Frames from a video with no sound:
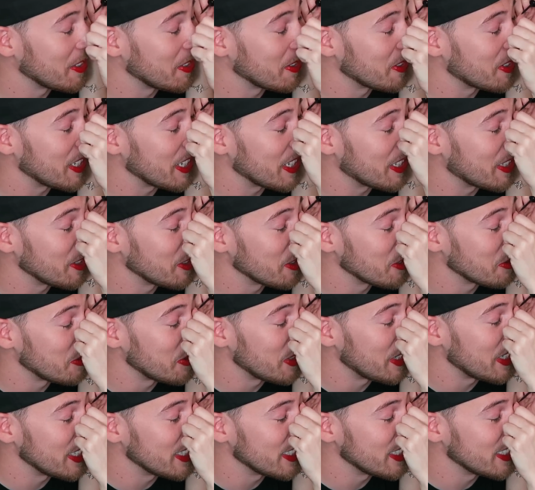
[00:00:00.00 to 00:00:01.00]
Okay, close
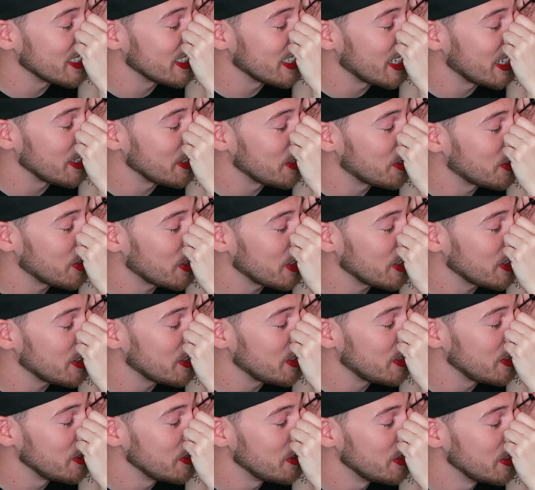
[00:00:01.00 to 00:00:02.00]
my eyes. I
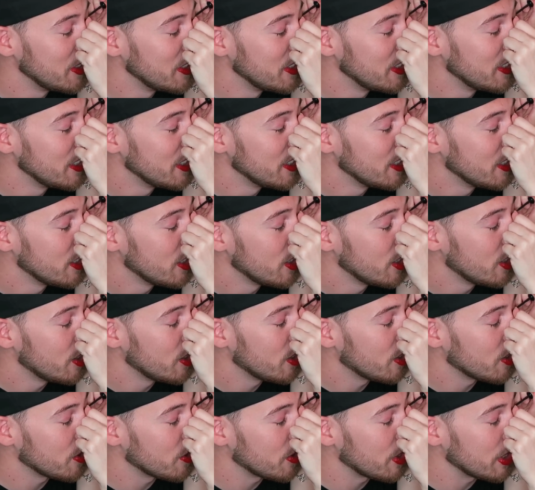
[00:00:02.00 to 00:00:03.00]
trust you.
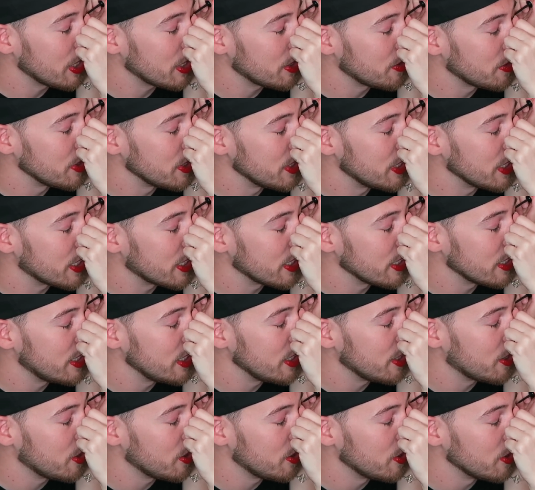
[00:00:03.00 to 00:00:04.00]
That's
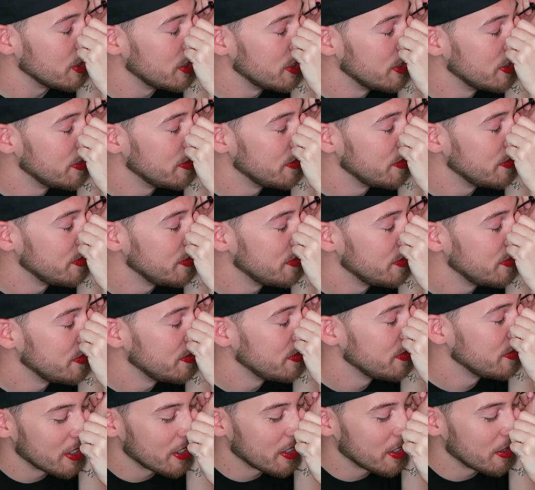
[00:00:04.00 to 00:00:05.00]
ridiculously cold.
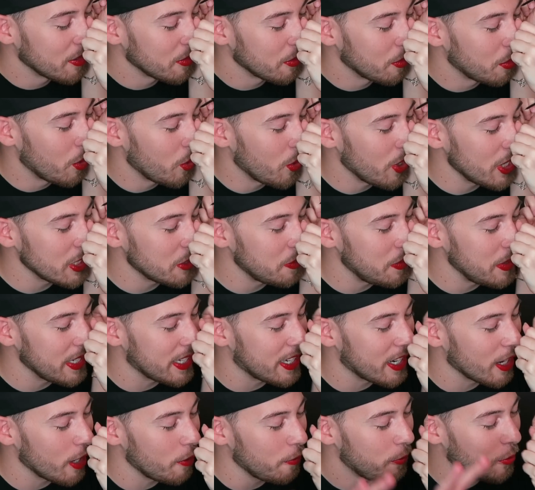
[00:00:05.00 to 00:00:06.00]
Boys, be
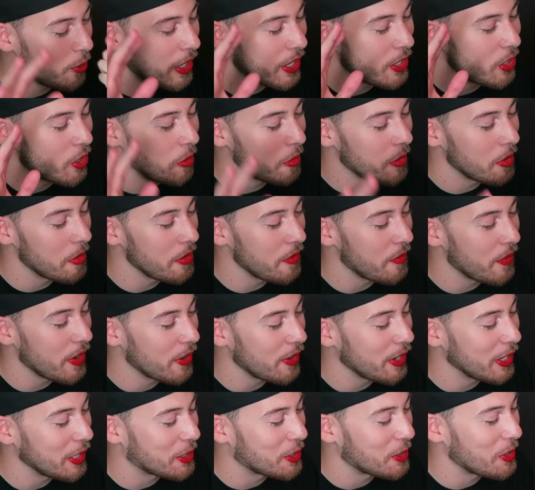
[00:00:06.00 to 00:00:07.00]
careful. I know I'm gonna be
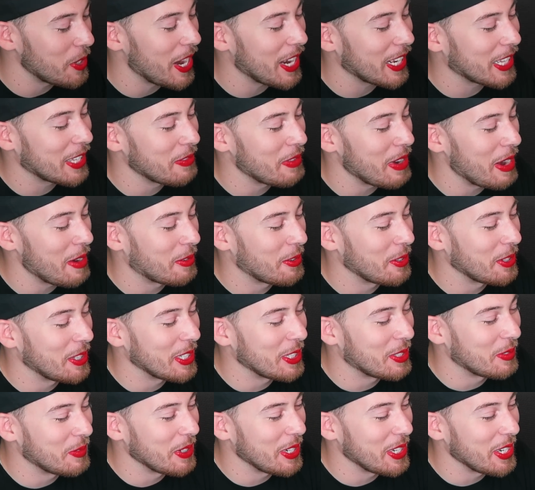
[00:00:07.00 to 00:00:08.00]
very attractive after
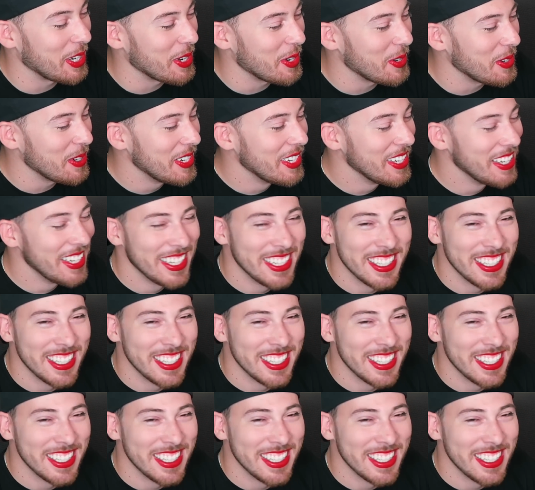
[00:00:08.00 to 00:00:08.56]
this video.